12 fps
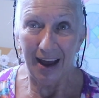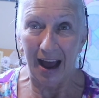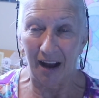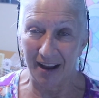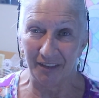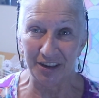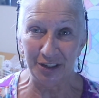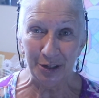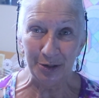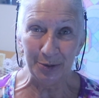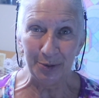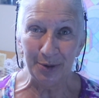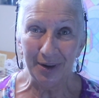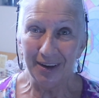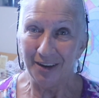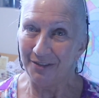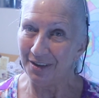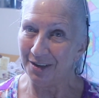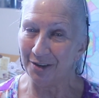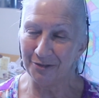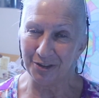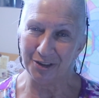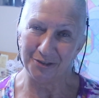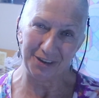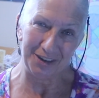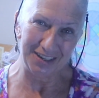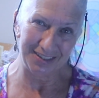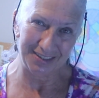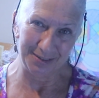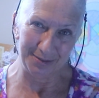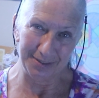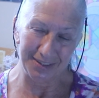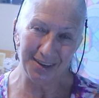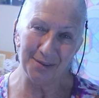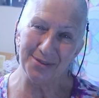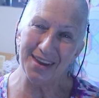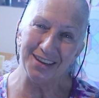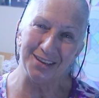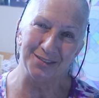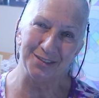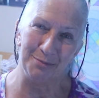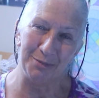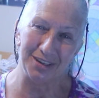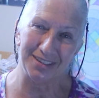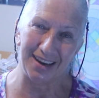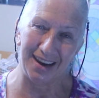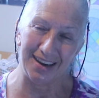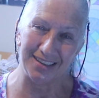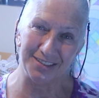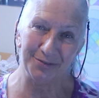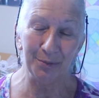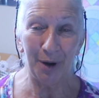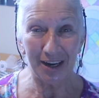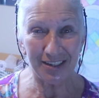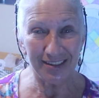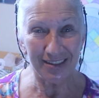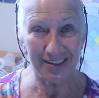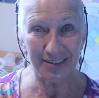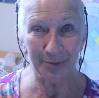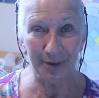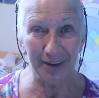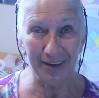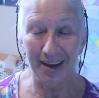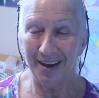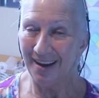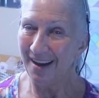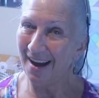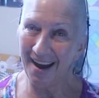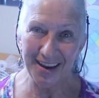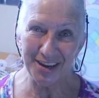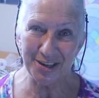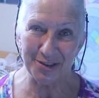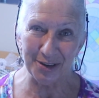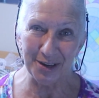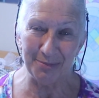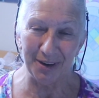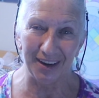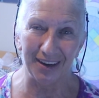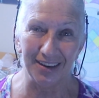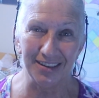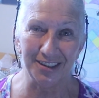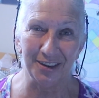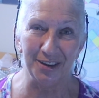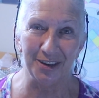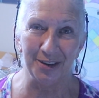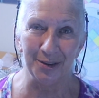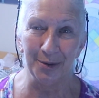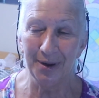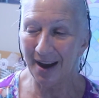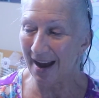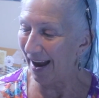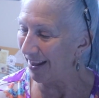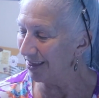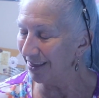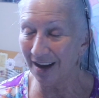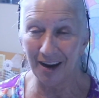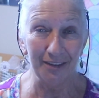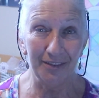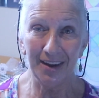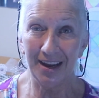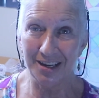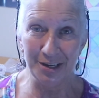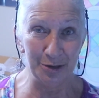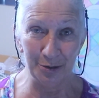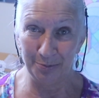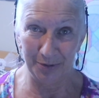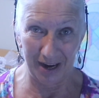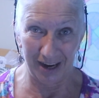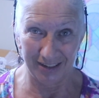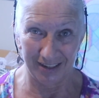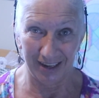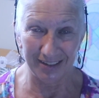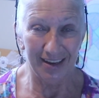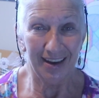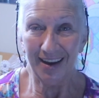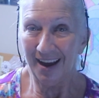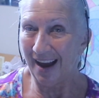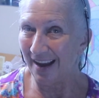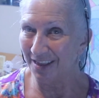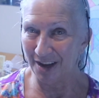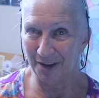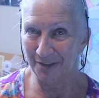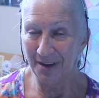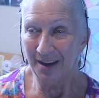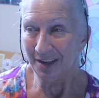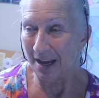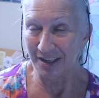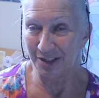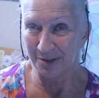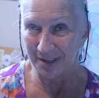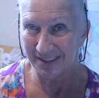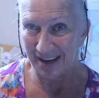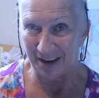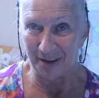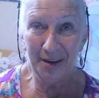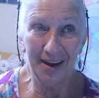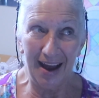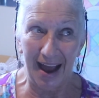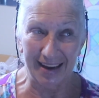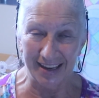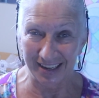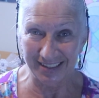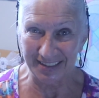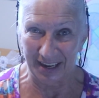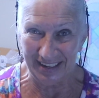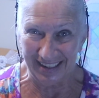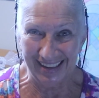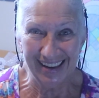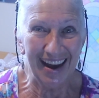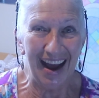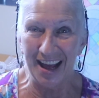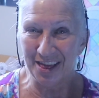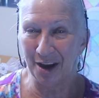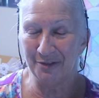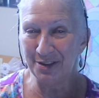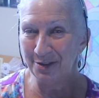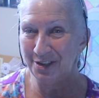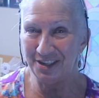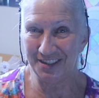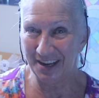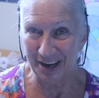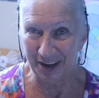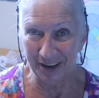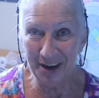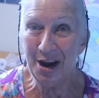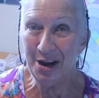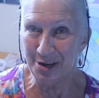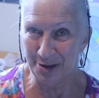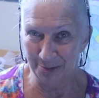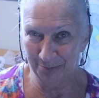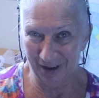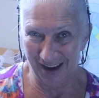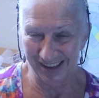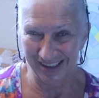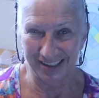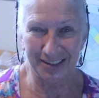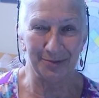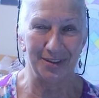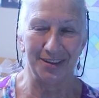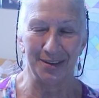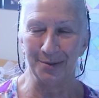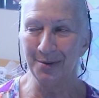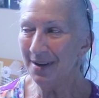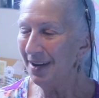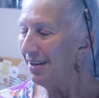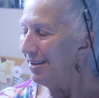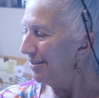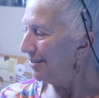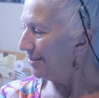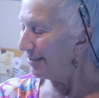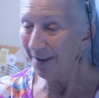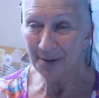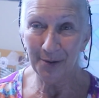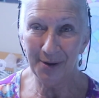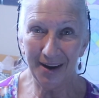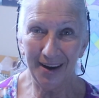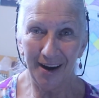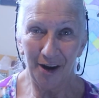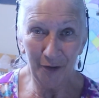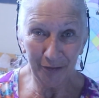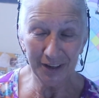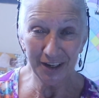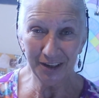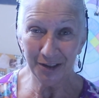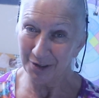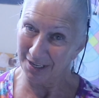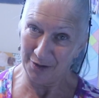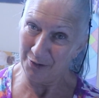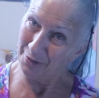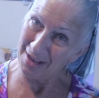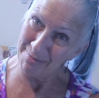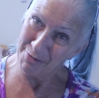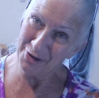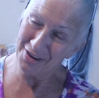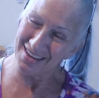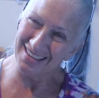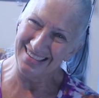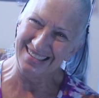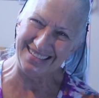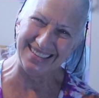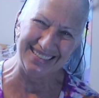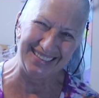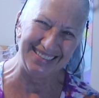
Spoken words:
I'll have a new video for you very soon. So thank you so much, guys, for watching this one. I enjoyed bringing it to you. I love new projects. I love, as you can tell, I get excited. I love to share new projects with you. So hopefully you'll get a whole lot more of this.